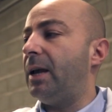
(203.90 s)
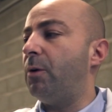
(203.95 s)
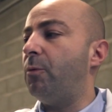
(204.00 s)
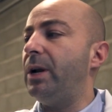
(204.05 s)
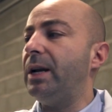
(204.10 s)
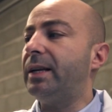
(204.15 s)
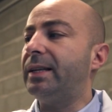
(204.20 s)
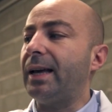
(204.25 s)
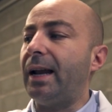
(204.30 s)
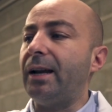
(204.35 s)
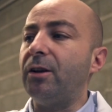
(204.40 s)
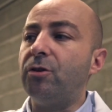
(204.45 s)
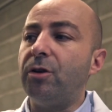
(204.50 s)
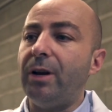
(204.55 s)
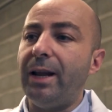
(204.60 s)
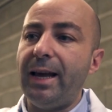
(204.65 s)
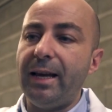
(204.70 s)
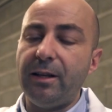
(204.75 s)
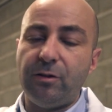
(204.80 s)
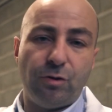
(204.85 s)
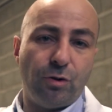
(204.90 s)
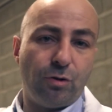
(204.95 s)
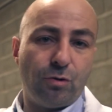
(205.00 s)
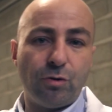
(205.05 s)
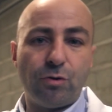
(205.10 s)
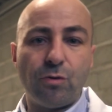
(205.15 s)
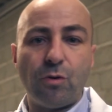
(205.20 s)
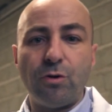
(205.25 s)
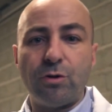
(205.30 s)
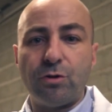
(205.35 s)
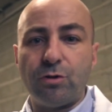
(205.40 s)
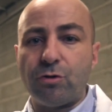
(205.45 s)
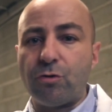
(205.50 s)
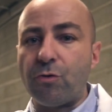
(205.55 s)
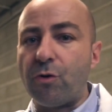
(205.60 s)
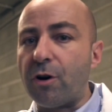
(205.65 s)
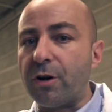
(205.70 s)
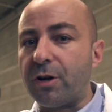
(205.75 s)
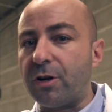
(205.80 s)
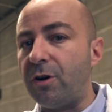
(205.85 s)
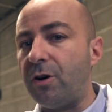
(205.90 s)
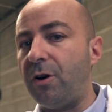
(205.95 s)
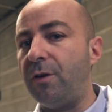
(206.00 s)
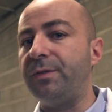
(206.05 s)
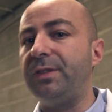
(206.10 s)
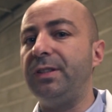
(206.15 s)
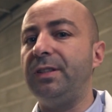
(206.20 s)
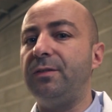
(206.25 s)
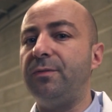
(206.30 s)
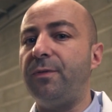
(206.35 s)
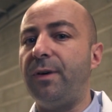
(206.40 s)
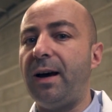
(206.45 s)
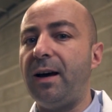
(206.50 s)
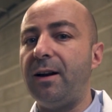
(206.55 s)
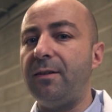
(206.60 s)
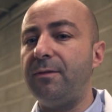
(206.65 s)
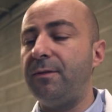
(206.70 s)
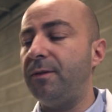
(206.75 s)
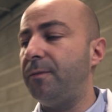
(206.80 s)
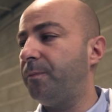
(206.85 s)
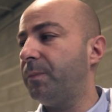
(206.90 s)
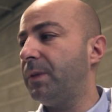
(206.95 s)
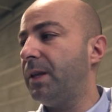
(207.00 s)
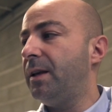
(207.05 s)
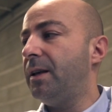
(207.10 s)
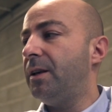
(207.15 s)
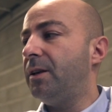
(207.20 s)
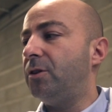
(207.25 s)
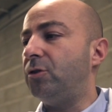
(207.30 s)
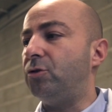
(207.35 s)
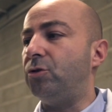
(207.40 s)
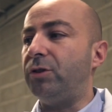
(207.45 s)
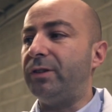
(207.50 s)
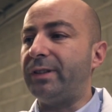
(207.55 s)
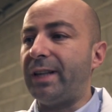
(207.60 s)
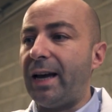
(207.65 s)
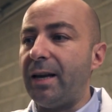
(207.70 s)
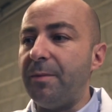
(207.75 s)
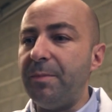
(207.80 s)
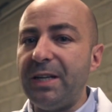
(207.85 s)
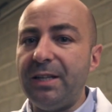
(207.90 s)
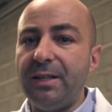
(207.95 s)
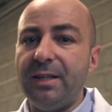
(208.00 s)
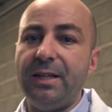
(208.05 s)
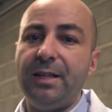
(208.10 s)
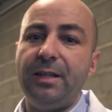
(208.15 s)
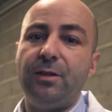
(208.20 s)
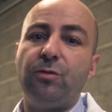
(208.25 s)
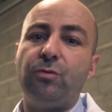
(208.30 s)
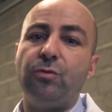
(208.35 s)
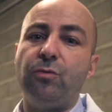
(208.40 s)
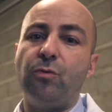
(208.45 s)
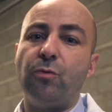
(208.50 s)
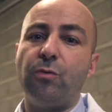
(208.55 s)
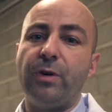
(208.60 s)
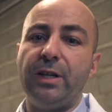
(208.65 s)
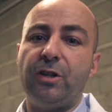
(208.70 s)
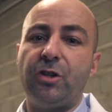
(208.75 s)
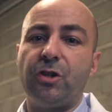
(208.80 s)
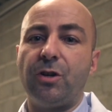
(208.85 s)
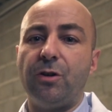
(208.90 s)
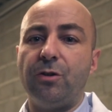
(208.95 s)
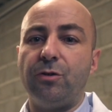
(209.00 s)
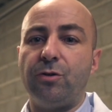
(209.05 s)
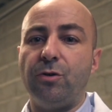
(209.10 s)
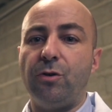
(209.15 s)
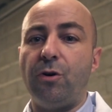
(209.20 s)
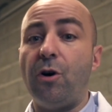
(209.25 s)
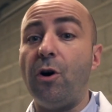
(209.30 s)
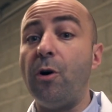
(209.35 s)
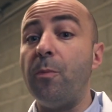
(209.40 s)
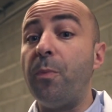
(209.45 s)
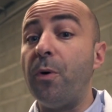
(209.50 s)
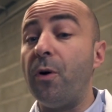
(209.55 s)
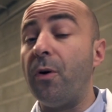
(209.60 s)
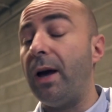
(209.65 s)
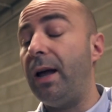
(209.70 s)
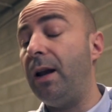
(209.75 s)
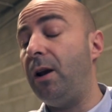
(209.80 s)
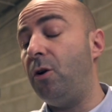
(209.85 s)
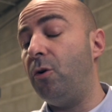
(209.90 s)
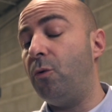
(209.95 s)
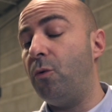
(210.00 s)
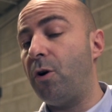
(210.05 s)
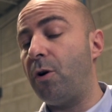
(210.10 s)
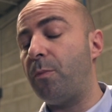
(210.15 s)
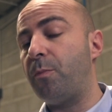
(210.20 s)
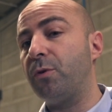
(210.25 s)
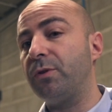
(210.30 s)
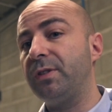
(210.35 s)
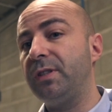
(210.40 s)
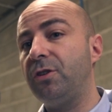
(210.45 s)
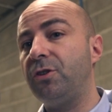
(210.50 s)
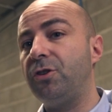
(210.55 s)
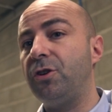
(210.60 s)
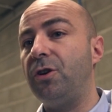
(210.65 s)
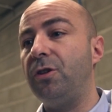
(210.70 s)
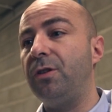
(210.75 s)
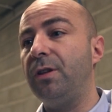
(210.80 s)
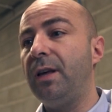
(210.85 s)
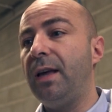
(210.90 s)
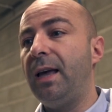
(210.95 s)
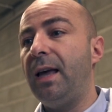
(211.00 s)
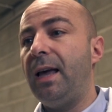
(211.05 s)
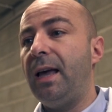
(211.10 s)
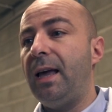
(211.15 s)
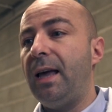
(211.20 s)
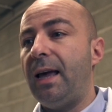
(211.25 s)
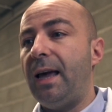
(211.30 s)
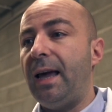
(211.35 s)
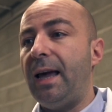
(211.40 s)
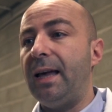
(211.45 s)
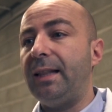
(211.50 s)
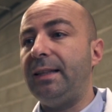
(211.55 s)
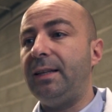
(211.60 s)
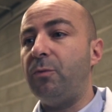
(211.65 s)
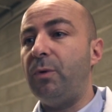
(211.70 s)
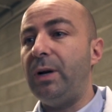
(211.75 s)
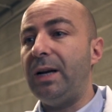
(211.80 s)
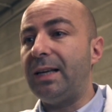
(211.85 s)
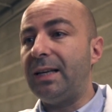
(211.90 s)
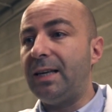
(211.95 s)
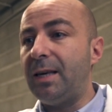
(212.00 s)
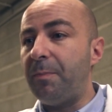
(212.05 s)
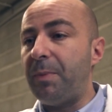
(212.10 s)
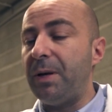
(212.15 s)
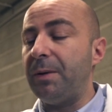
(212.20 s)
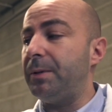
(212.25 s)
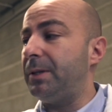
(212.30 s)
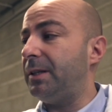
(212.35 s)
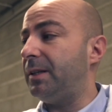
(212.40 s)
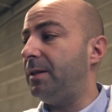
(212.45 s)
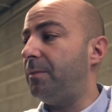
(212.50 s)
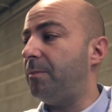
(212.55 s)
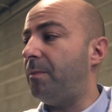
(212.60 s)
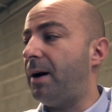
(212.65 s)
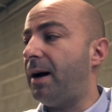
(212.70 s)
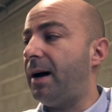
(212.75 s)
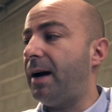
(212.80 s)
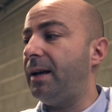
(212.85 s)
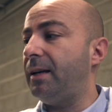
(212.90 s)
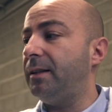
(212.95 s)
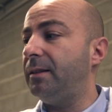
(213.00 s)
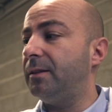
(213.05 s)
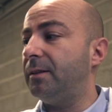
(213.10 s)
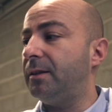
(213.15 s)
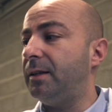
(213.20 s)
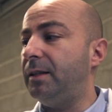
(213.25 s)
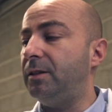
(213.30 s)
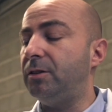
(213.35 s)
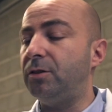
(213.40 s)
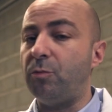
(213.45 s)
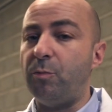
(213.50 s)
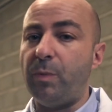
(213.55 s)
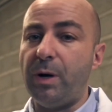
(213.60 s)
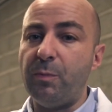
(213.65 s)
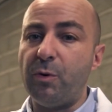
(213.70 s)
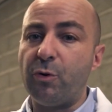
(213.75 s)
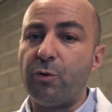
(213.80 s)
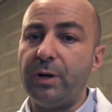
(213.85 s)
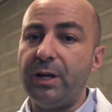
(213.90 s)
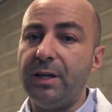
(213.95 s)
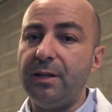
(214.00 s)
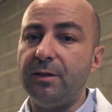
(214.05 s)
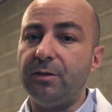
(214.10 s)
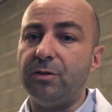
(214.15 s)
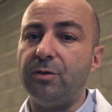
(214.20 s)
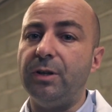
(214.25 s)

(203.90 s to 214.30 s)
will calculate the total stroke of this valve, the timing needed to reach the upper and lower position, and it will keep it in mind in the memory, the